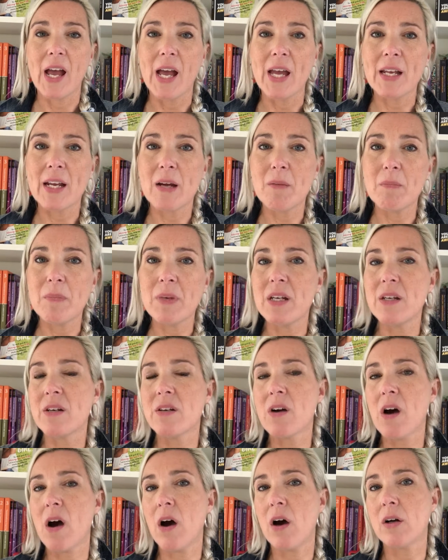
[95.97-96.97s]
And I mean
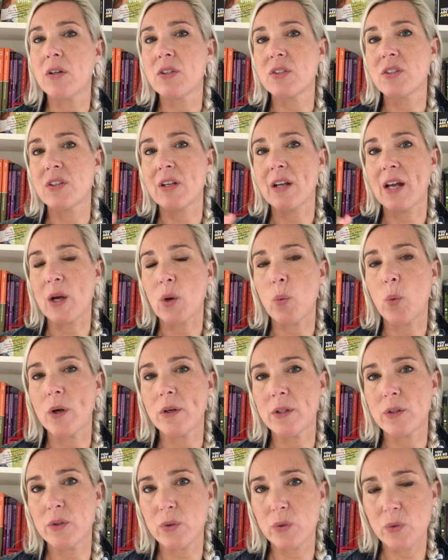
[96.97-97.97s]
an answer like
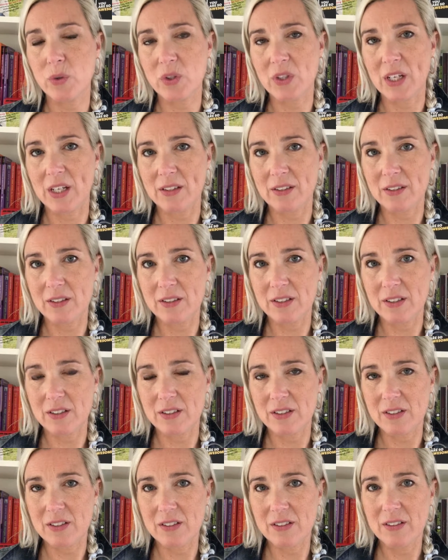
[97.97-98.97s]
1 or 2
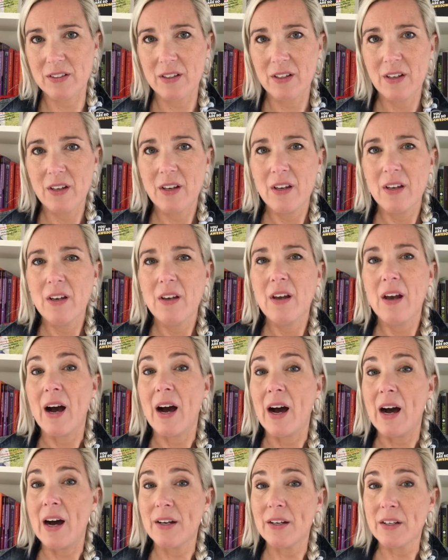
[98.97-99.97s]
sentences.
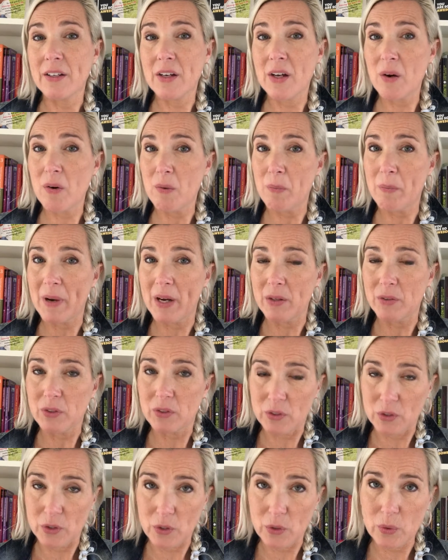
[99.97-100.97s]
I don't know about
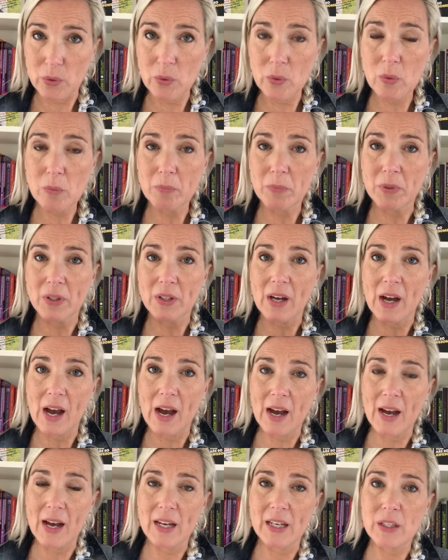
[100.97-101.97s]
you, but
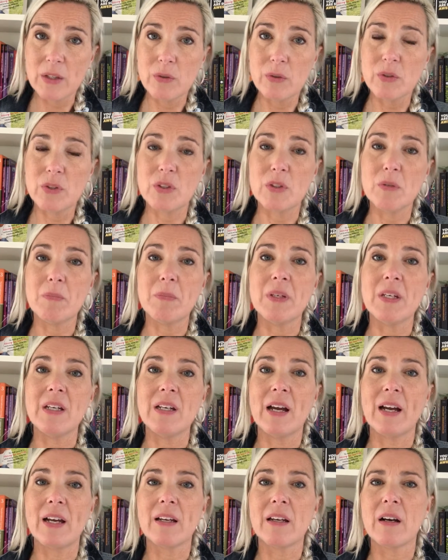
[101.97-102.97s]
I used to be
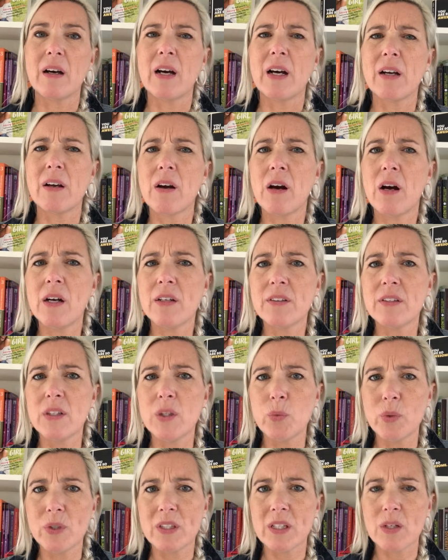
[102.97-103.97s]
like, I can't
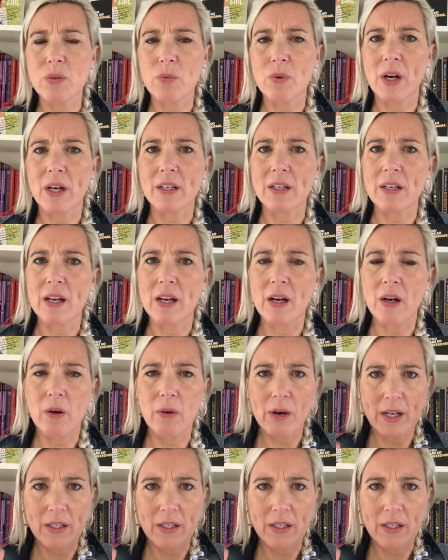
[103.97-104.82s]
deal with that right now.